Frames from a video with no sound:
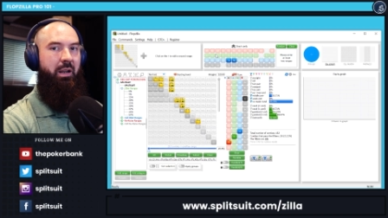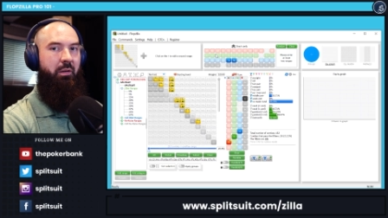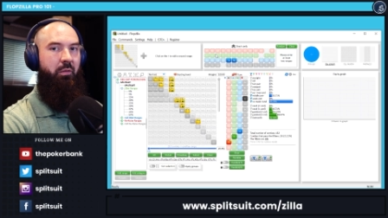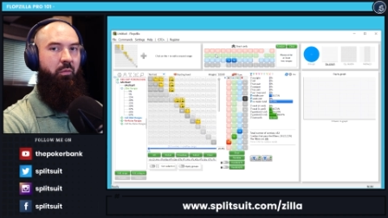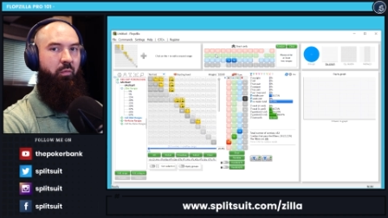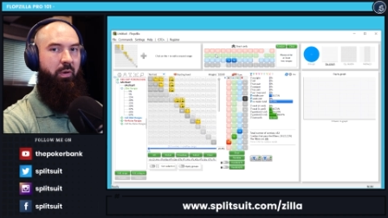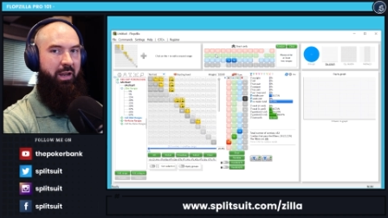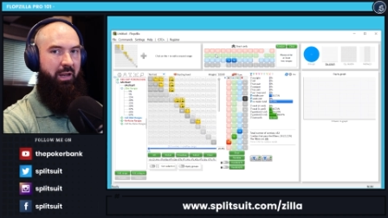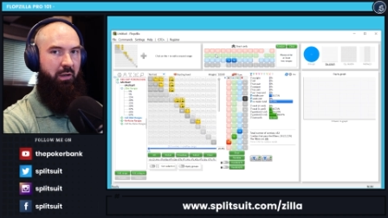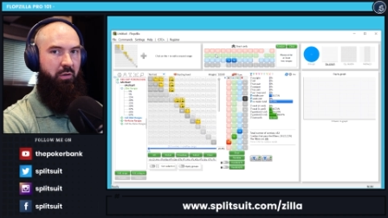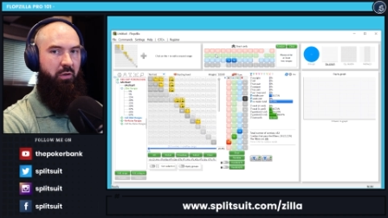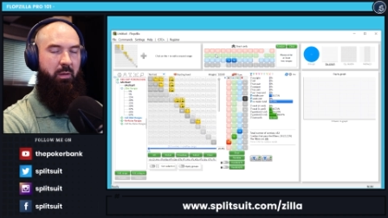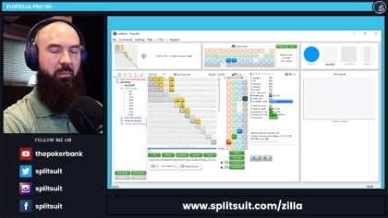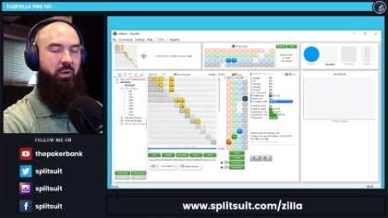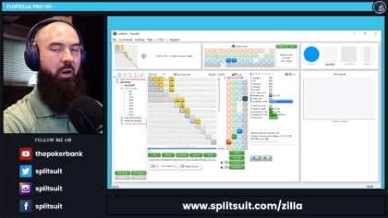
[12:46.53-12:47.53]

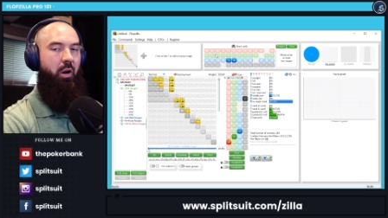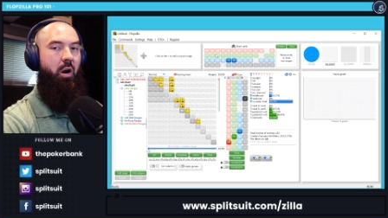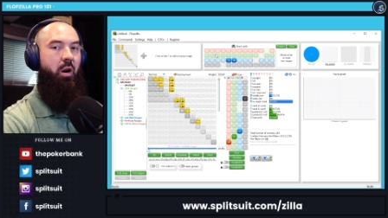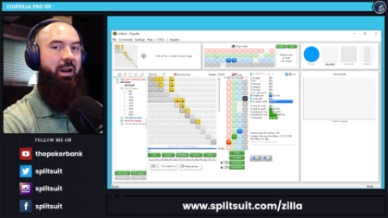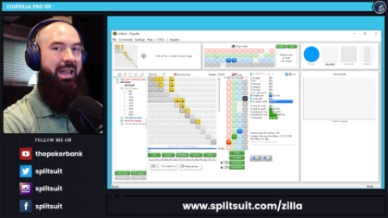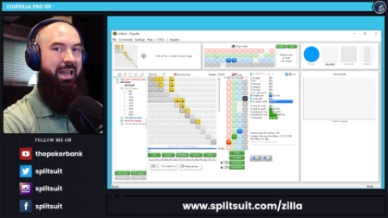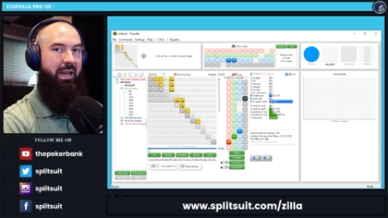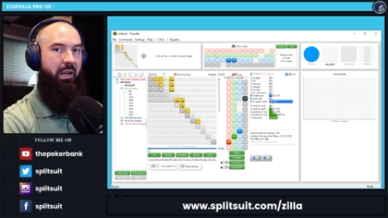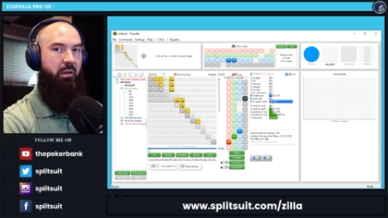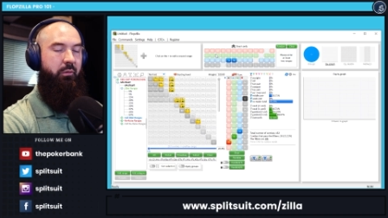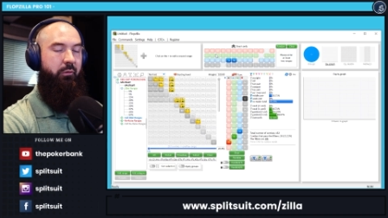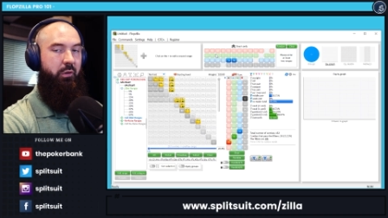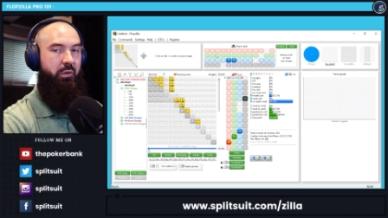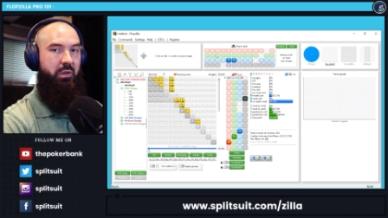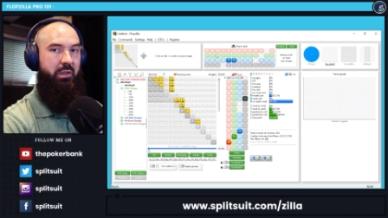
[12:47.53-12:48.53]
range, I'm sorry, our hand
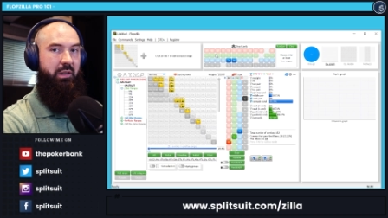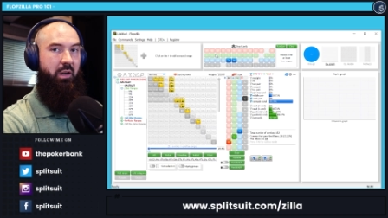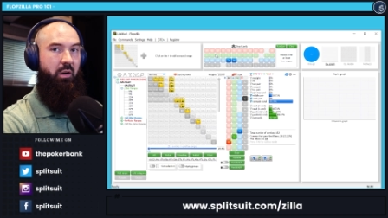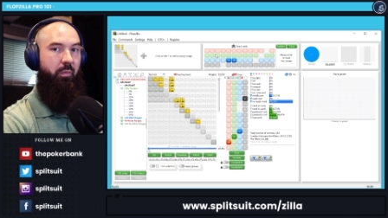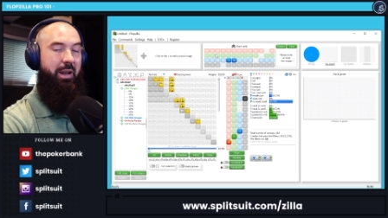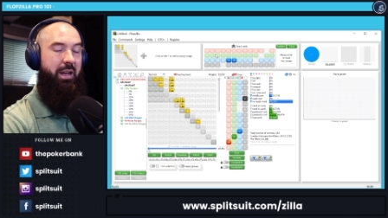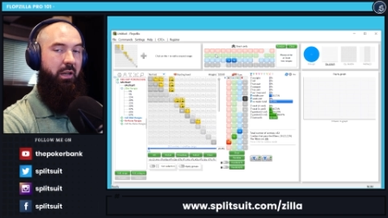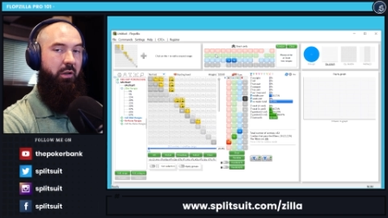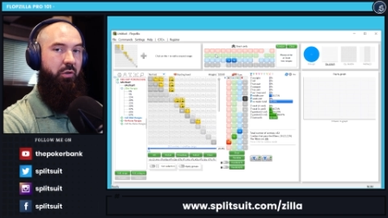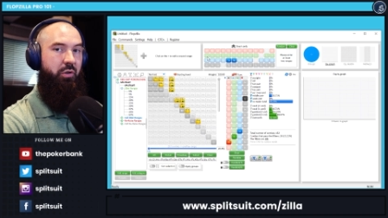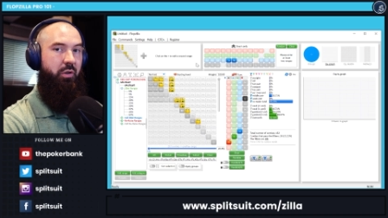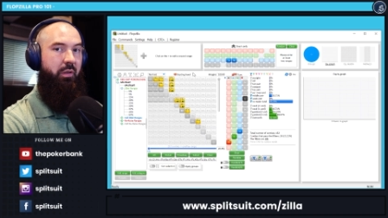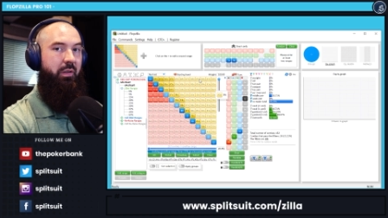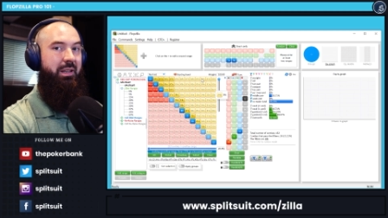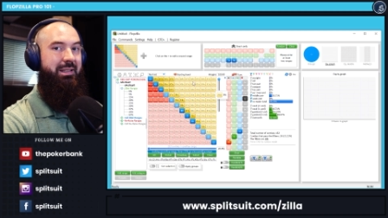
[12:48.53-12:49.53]
versus their
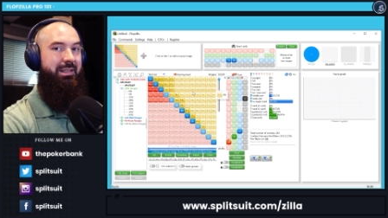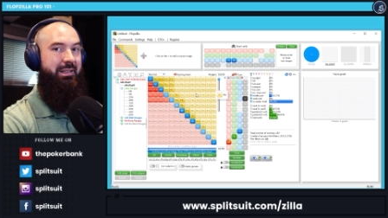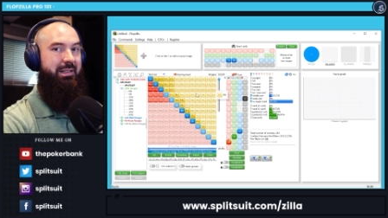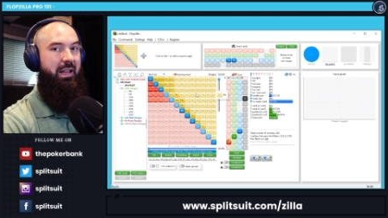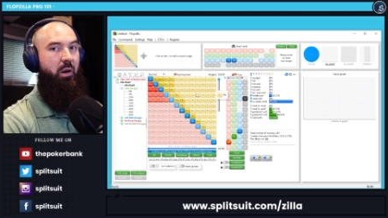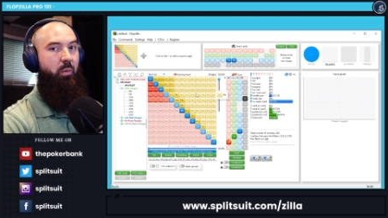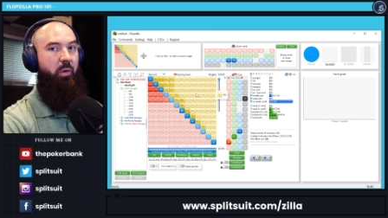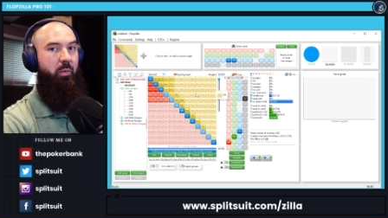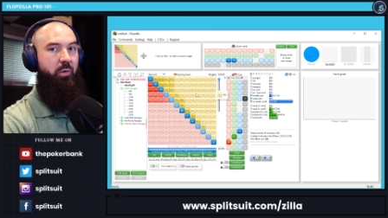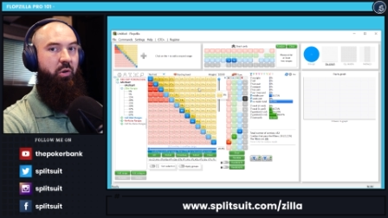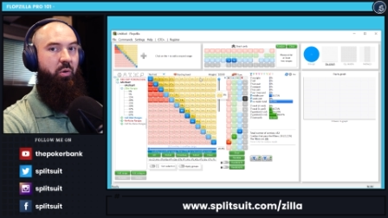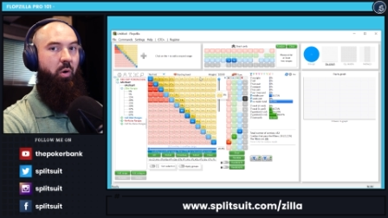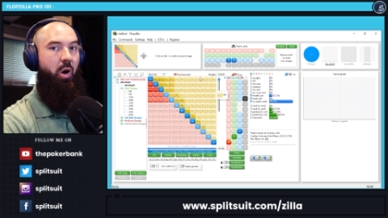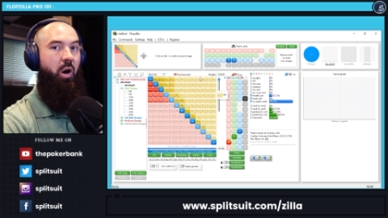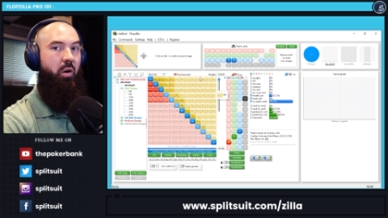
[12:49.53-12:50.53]
range, this is how we would
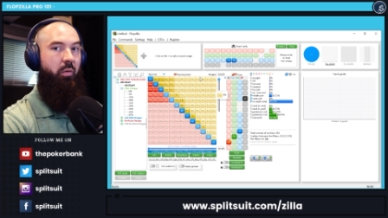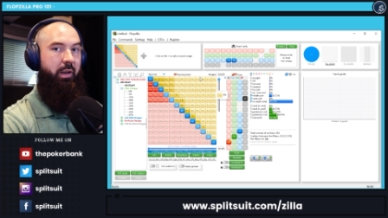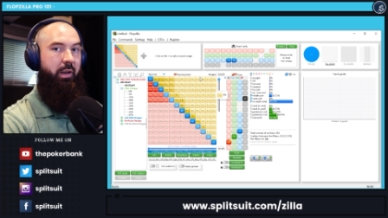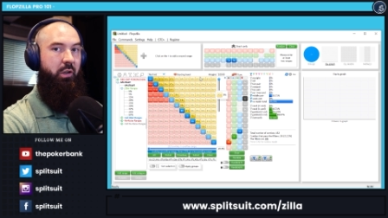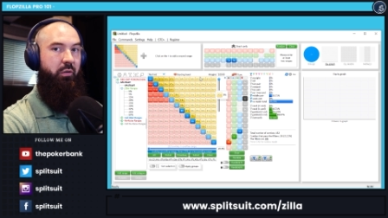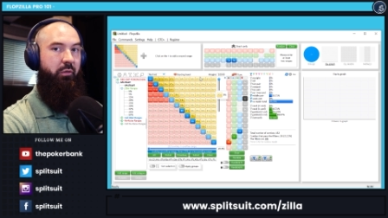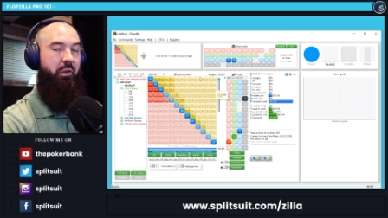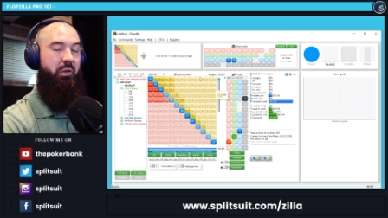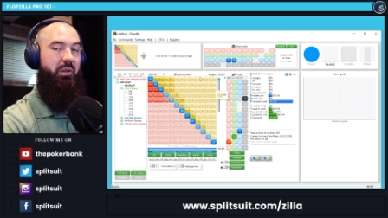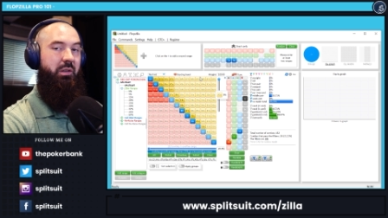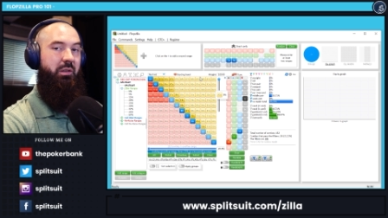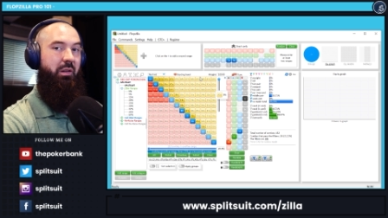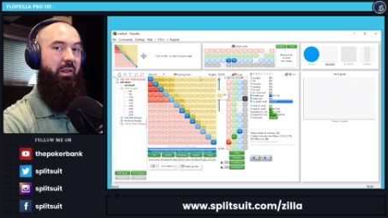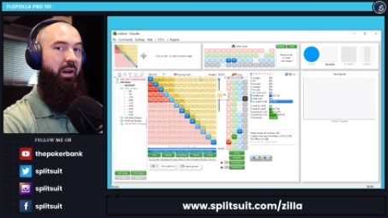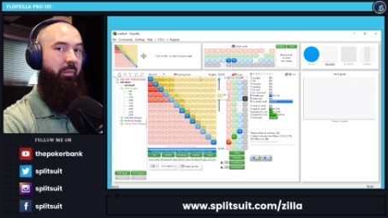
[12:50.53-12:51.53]
do our range
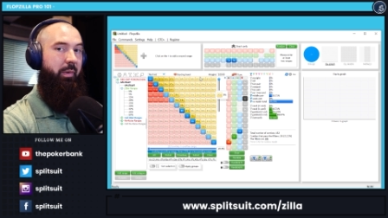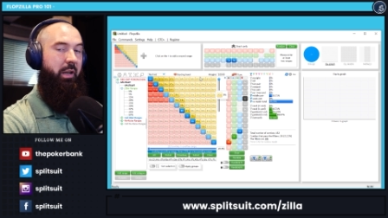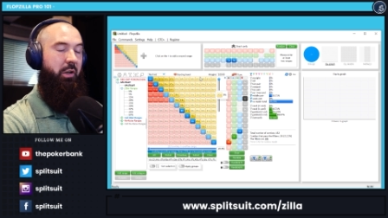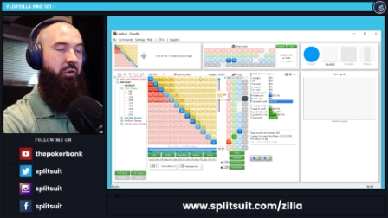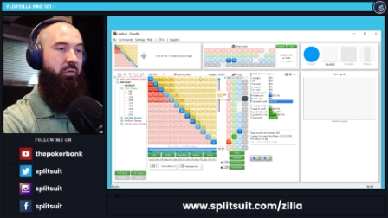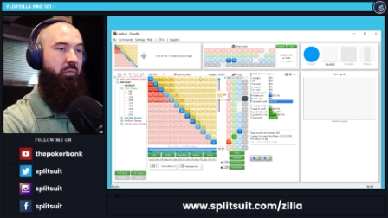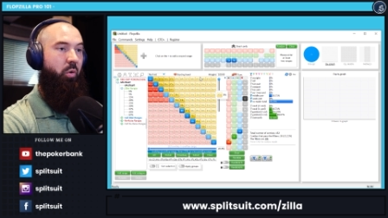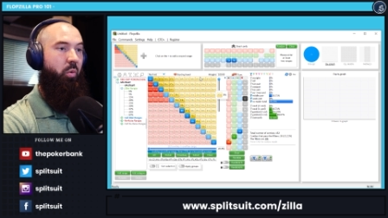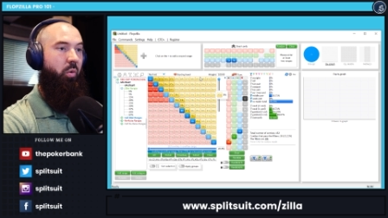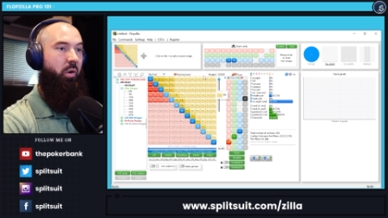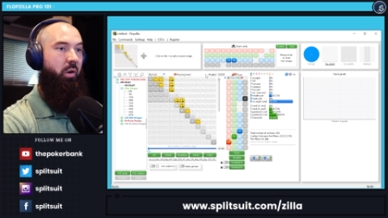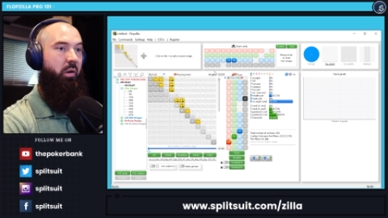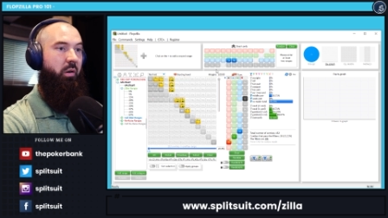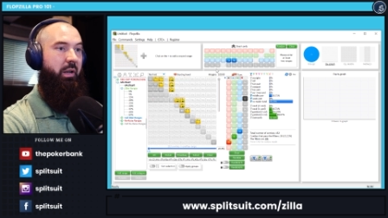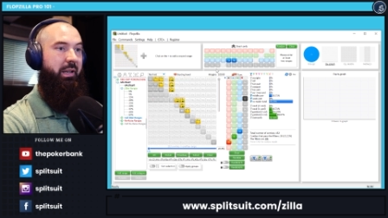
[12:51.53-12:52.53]
versus their range,
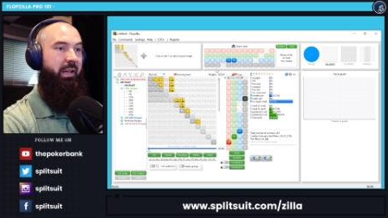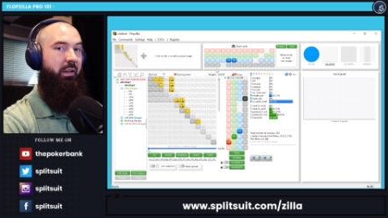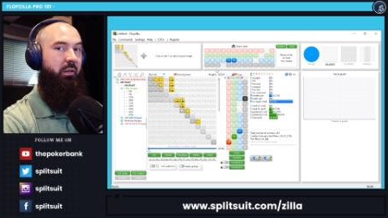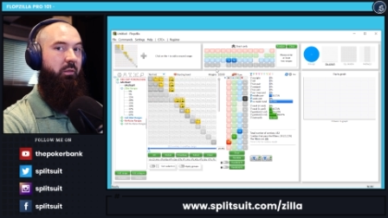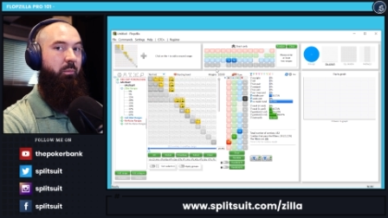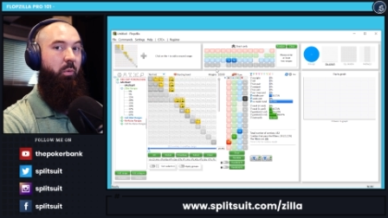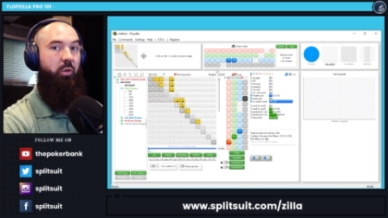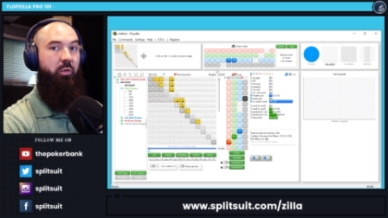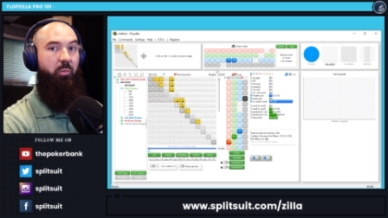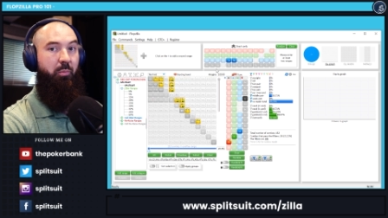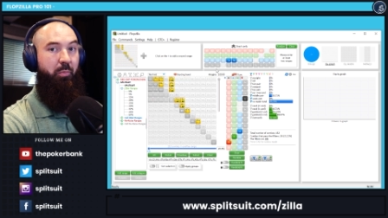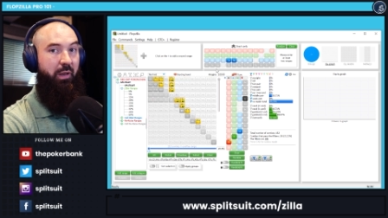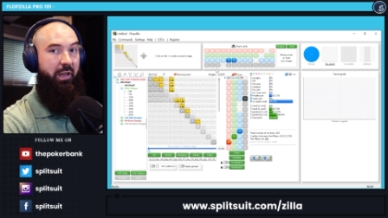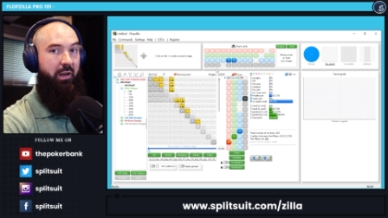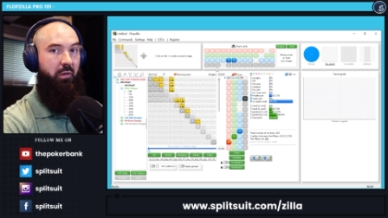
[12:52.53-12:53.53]
or against multiple
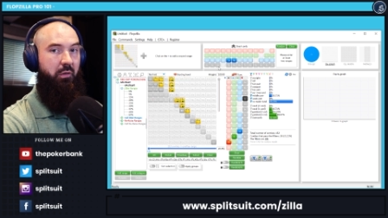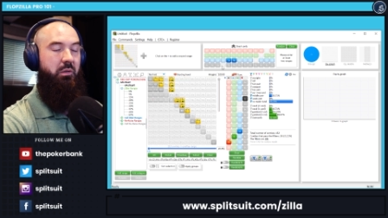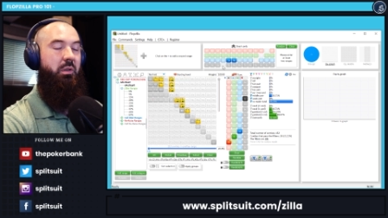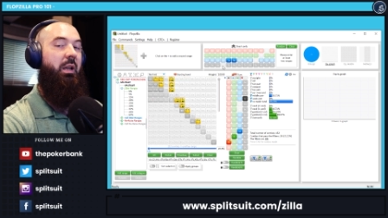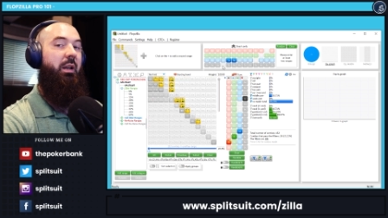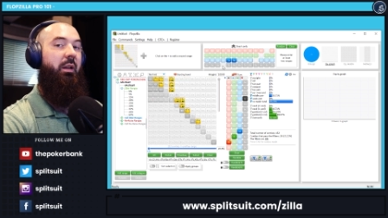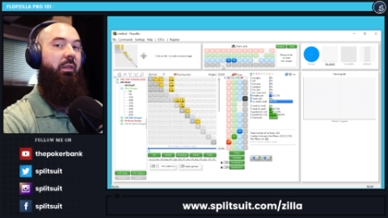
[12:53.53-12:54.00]
players.